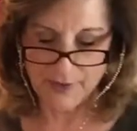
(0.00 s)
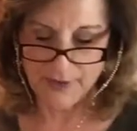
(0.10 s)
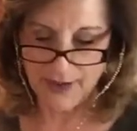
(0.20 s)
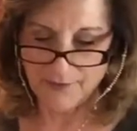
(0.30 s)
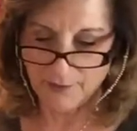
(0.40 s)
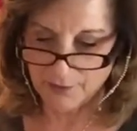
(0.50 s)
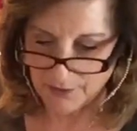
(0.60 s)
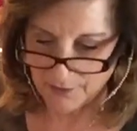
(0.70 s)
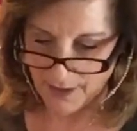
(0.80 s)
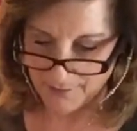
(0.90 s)
but I've learned
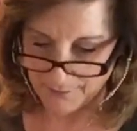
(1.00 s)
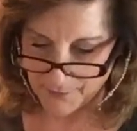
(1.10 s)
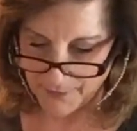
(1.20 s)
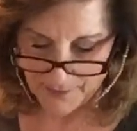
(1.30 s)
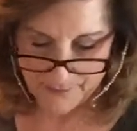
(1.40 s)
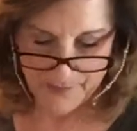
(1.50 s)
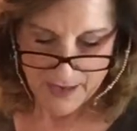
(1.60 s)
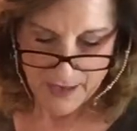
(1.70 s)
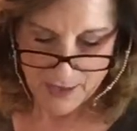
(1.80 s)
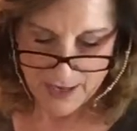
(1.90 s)
a lot from him.
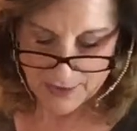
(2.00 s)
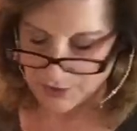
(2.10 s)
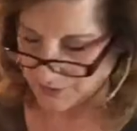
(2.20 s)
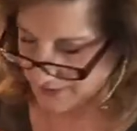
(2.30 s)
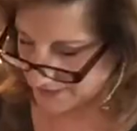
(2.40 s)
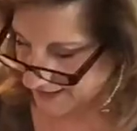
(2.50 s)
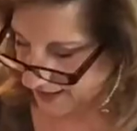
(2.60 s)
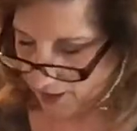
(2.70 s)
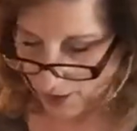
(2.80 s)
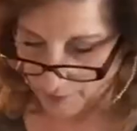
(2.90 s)
And as you can see,
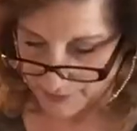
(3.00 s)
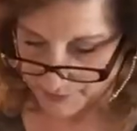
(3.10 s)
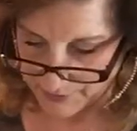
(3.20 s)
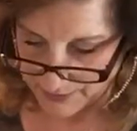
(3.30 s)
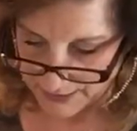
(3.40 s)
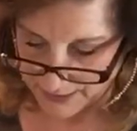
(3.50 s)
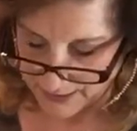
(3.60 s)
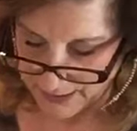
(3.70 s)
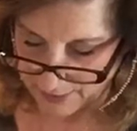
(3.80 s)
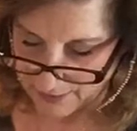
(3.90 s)
I already put it
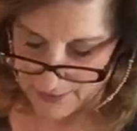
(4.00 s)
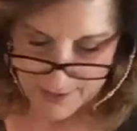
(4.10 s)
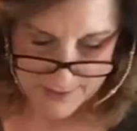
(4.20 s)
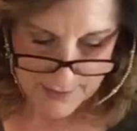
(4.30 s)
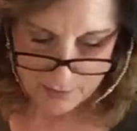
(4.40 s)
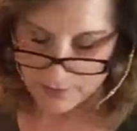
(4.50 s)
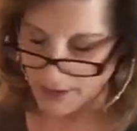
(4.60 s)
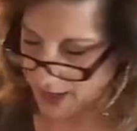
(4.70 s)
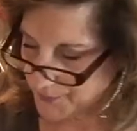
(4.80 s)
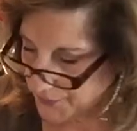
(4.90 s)
in here. So
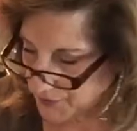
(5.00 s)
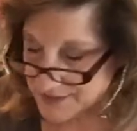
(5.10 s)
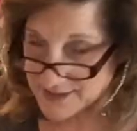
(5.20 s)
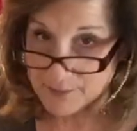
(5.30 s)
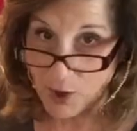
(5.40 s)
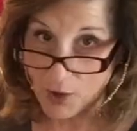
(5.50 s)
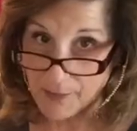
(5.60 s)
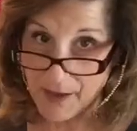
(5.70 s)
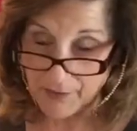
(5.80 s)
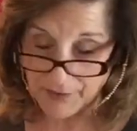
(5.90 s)
I put a small
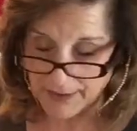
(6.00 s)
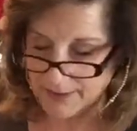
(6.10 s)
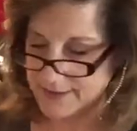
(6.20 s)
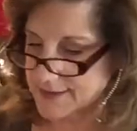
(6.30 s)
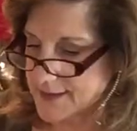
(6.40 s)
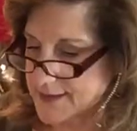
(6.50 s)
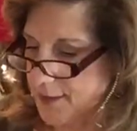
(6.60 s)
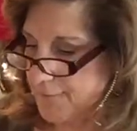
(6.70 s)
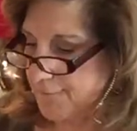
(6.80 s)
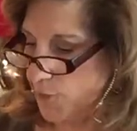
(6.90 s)
amount in. It says
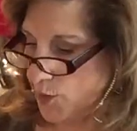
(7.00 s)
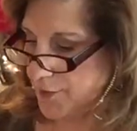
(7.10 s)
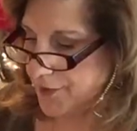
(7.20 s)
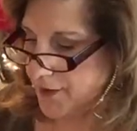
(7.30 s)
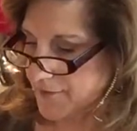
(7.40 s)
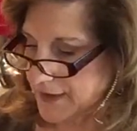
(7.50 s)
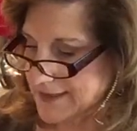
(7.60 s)
1/4 of a